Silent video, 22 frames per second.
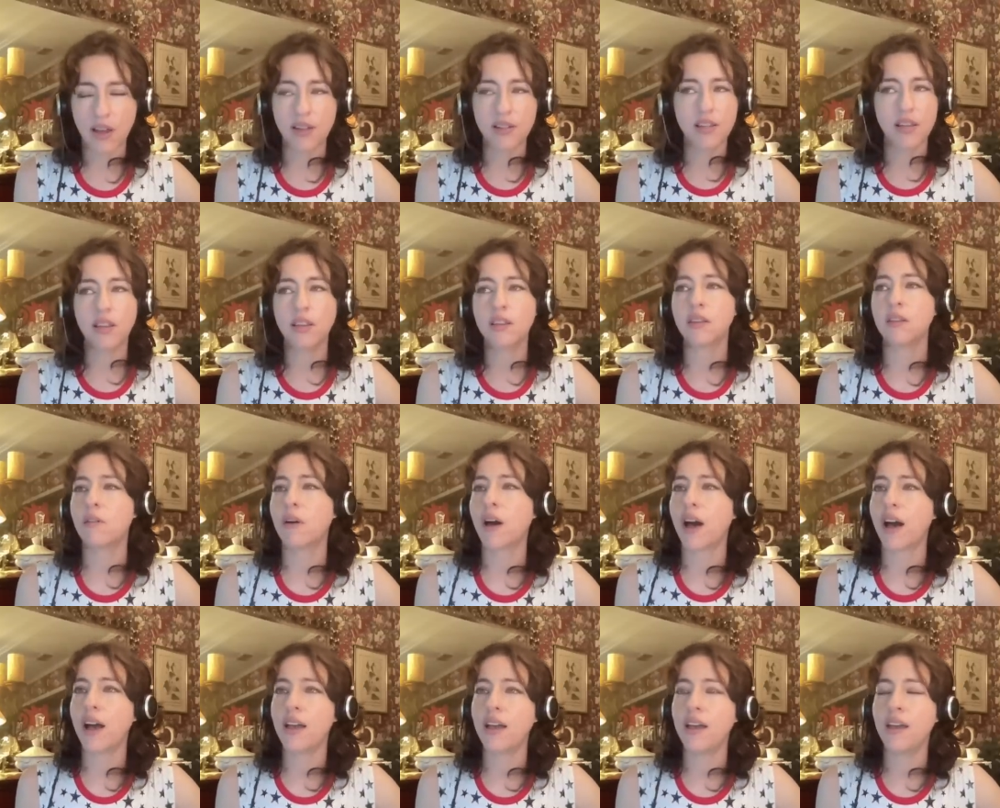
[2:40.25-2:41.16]
I tell you,
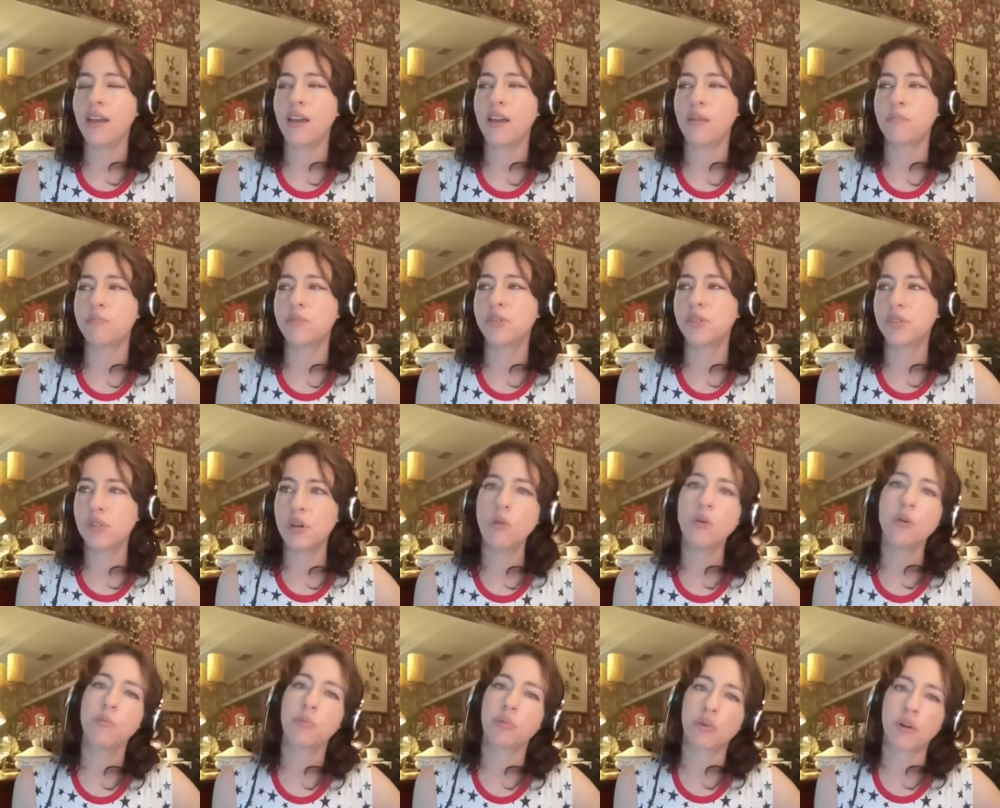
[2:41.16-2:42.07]
I am
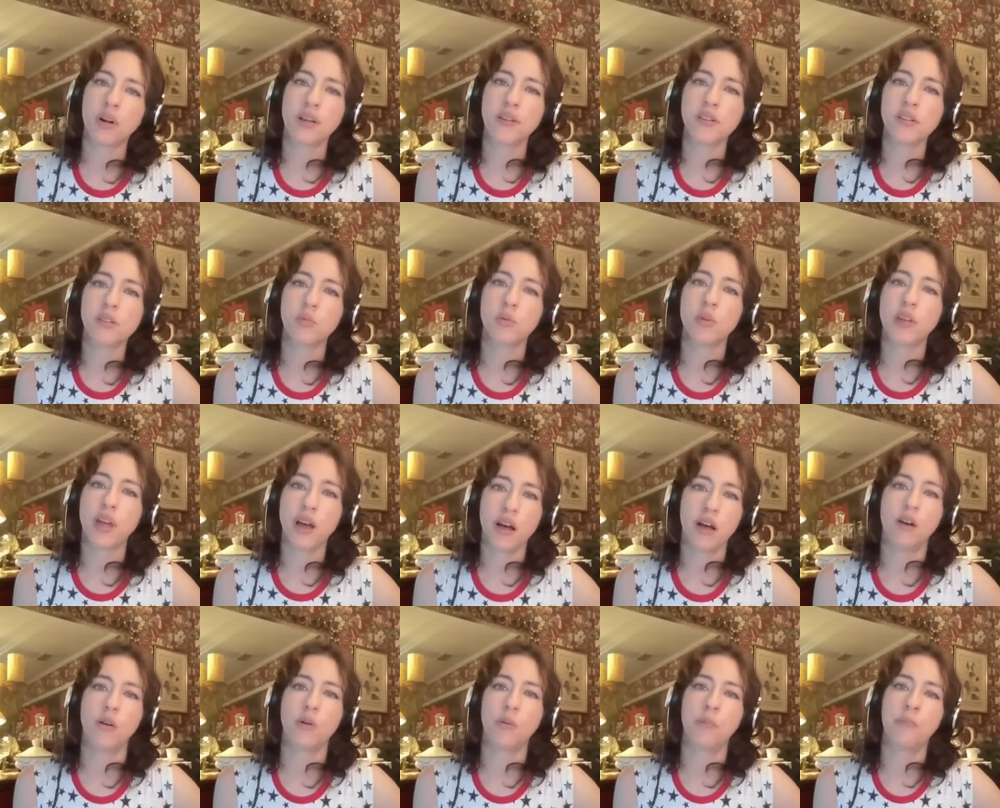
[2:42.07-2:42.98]
so impressed with
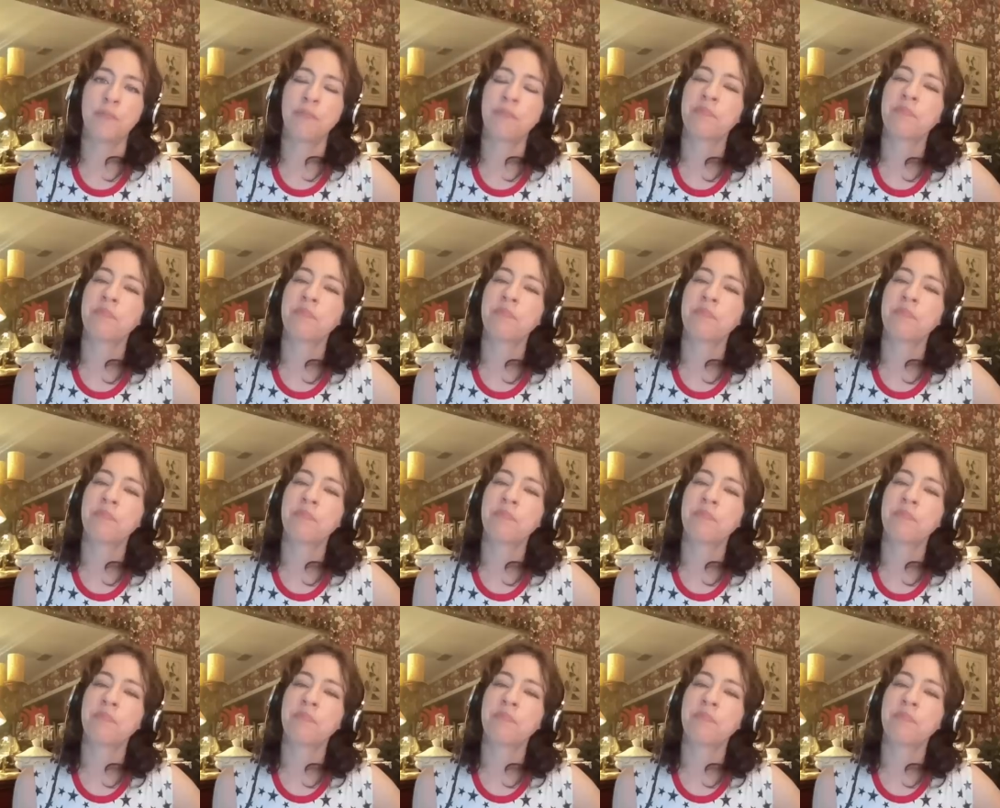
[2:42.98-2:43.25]
how